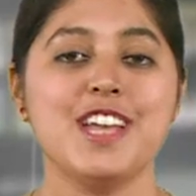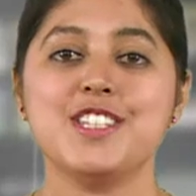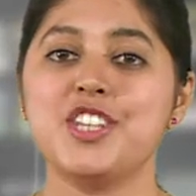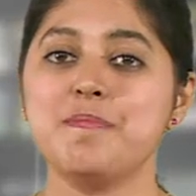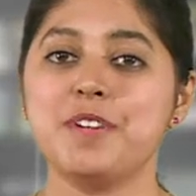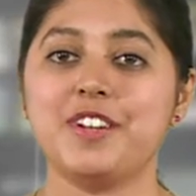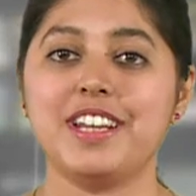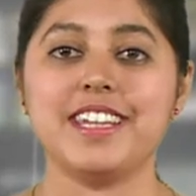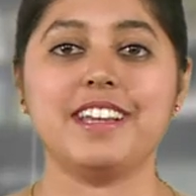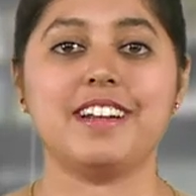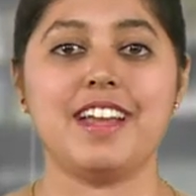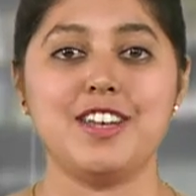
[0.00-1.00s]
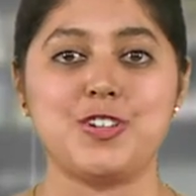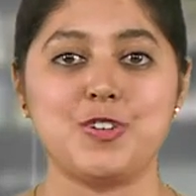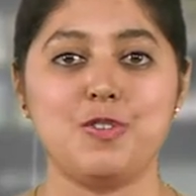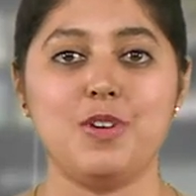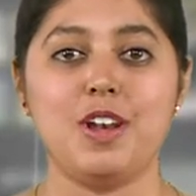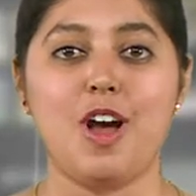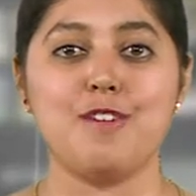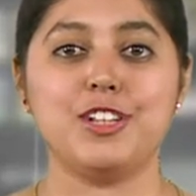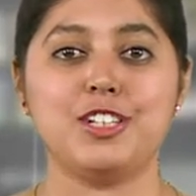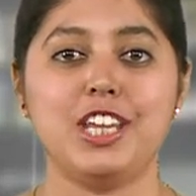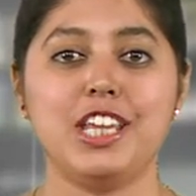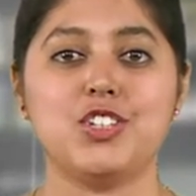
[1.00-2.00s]
democratic control of the
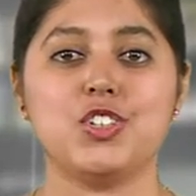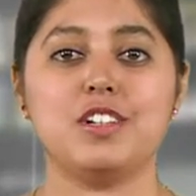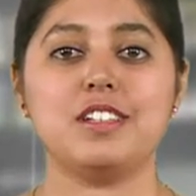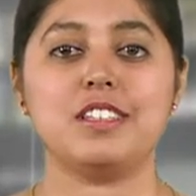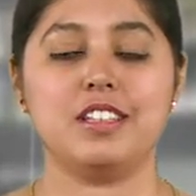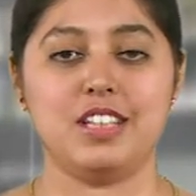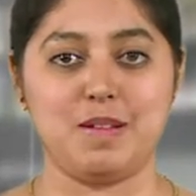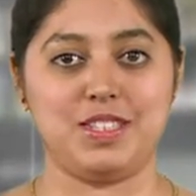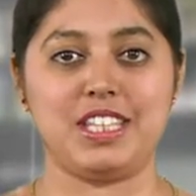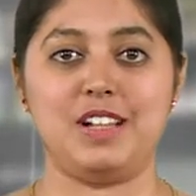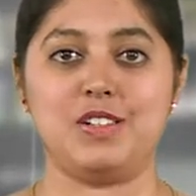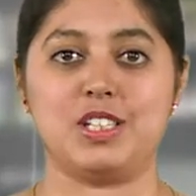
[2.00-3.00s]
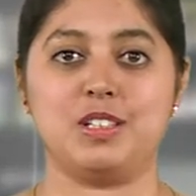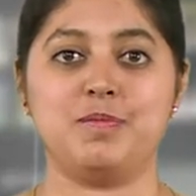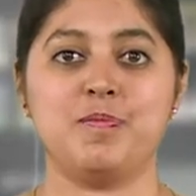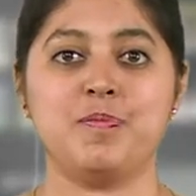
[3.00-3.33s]
teachers themselves.